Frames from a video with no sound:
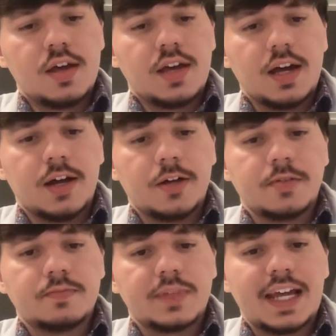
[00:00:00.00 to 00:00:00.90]

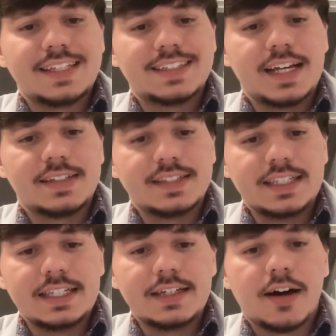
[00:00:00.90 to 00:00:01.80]

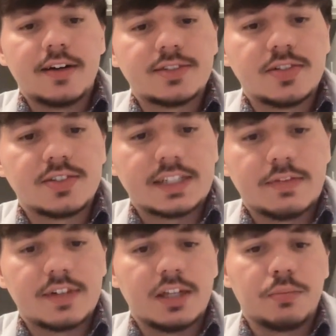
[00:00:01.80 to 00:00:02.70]
SSE also
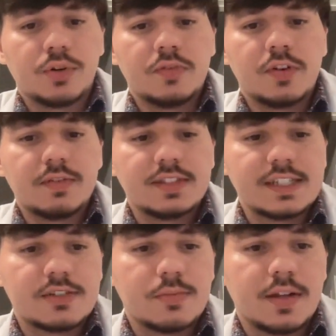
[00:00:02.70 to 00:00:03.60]
significantly improved over
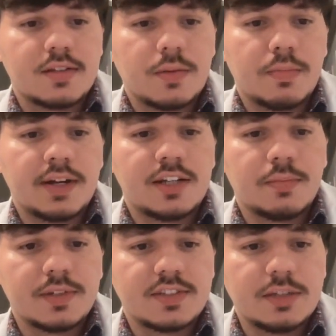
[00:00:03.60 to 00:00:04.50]
6 months compared to
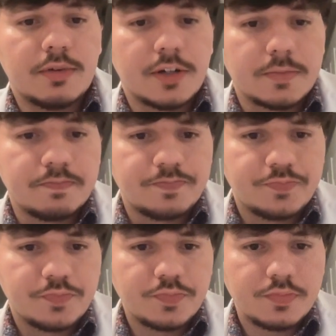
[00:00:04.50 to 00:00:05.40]
placebo.
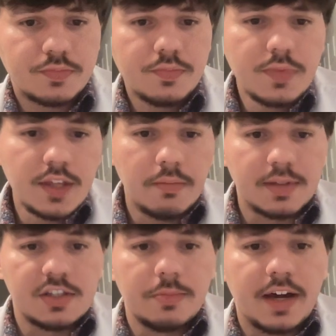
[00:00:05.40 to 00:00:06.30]

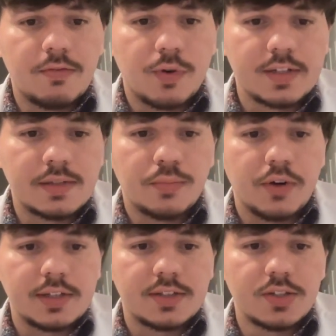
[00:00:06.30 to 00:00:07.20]
Placebo had
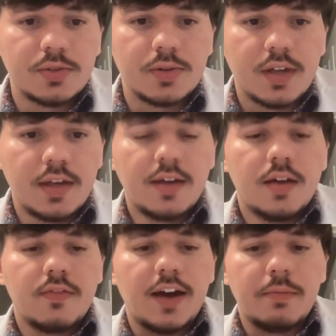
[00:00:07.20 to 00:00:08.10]
14.2,
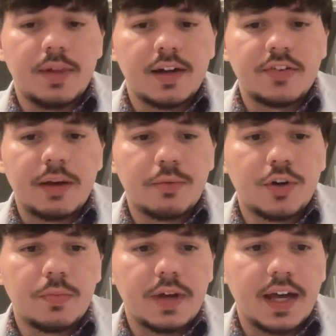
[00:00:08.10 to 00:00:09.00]
5 milligram
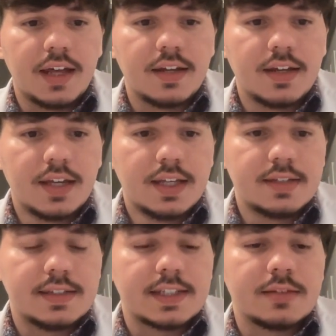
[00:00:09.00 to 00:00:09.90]
group had
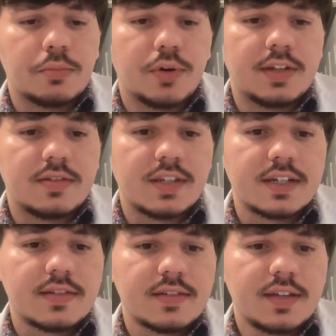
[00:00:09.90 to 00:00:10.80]

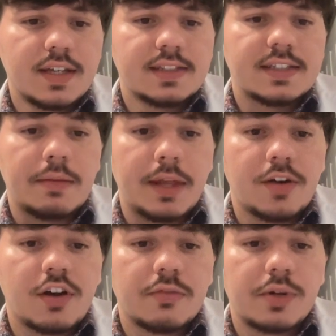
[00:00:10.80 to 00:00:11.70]
16.6, 10
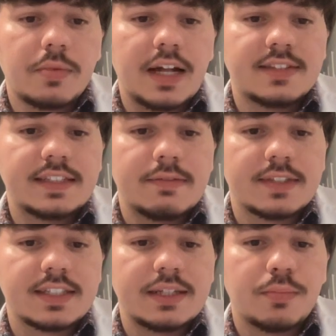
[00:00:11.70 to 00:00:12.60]
milligram group had
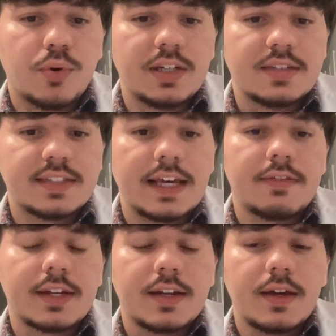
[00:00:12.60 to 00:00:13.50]

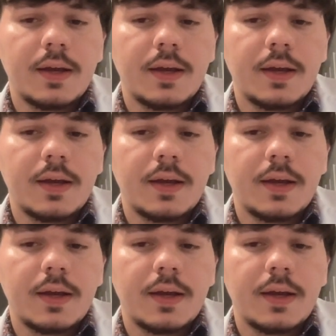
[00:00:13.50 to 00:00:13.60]
17.7.